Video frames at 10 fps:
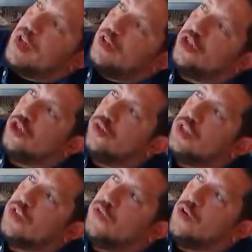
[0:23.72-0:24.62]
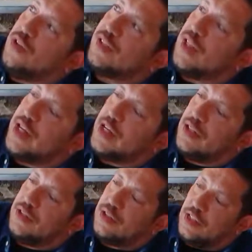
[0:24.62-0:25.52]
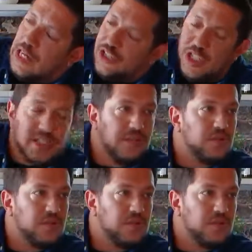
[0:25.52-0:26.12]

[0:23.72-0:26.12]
So as far as like the digestive